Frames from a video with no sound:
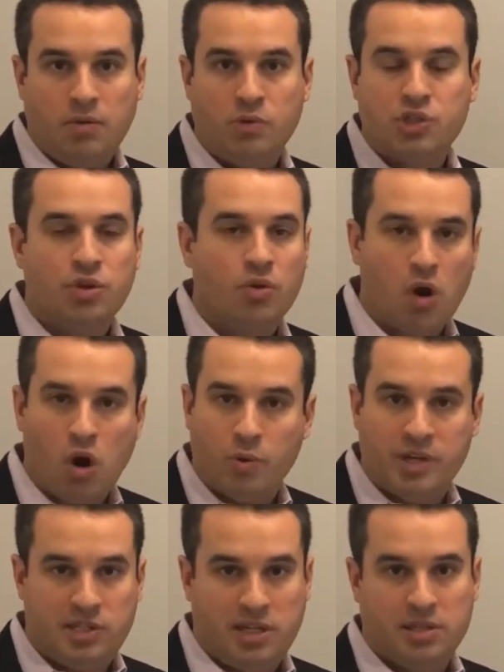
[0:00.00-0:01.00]
which there
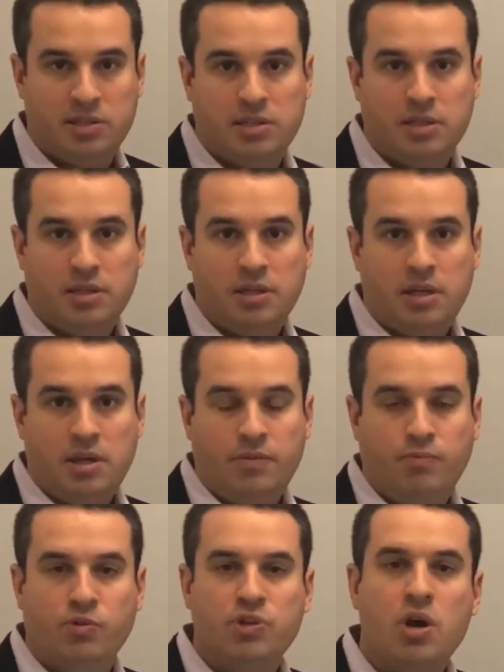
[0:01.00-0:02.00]
always is.
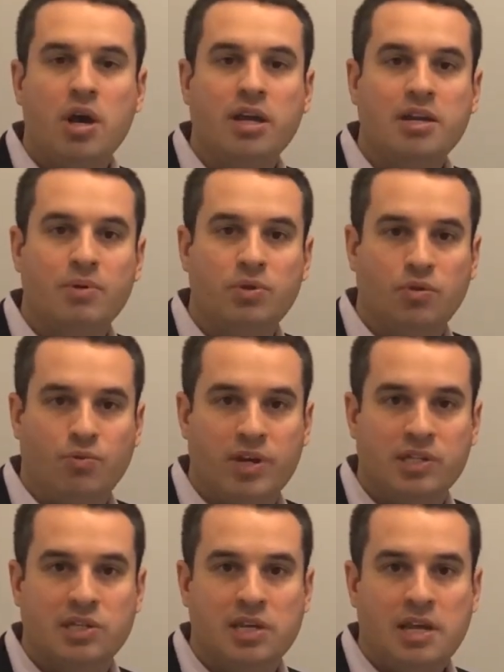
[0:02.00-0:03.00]
We're talking about the
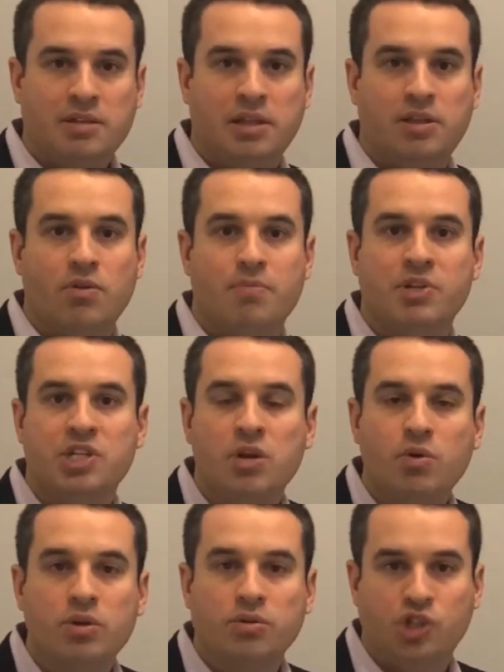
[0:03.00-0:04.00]
risk that there are
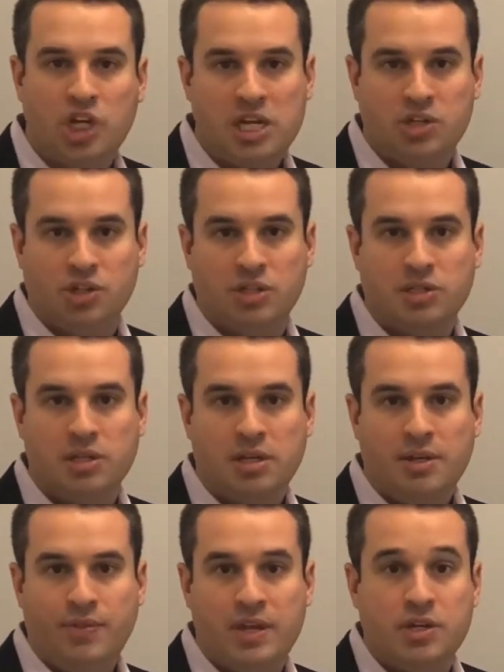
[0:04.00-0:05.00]
material changes
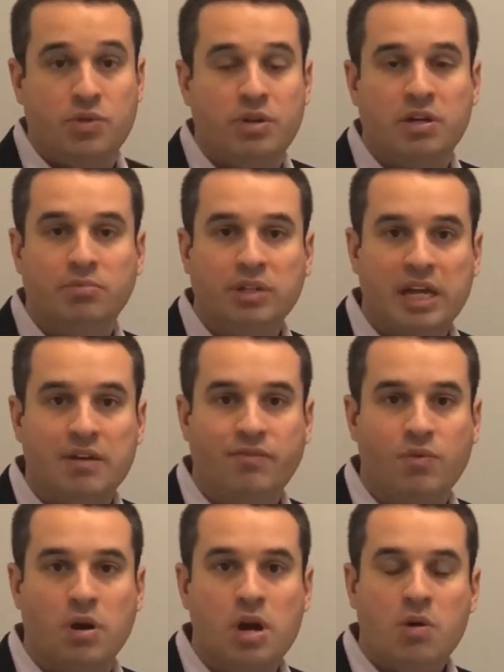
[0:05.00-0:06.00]
that you didn't plan
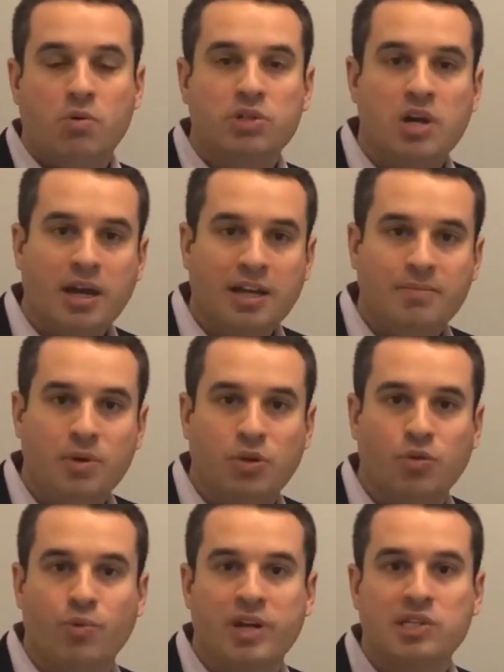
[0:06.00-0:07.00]
for. We're talking about
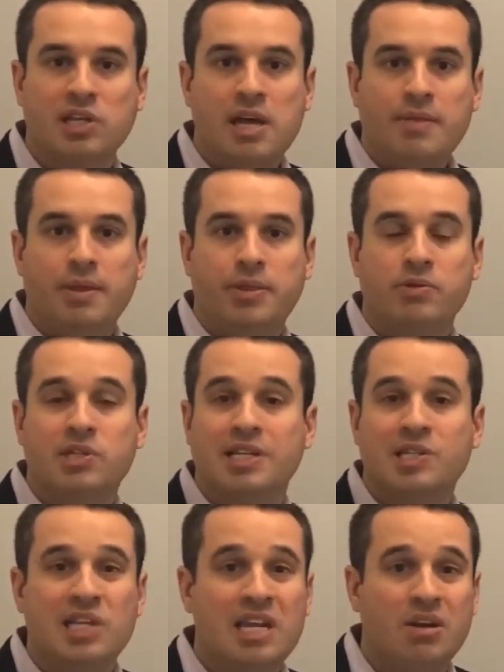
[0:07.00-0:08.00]
the risk that there's an
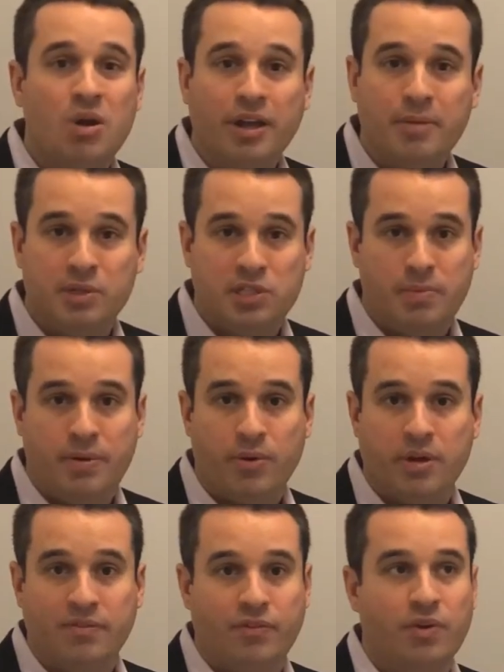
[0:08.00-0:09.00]
extended occupancy
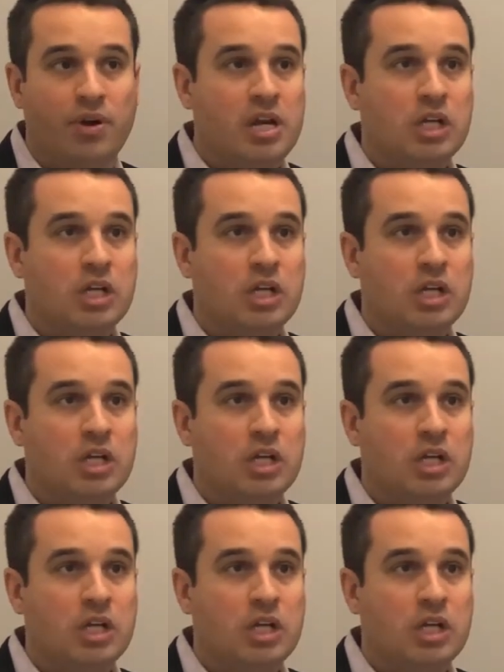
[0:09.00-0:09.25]
period for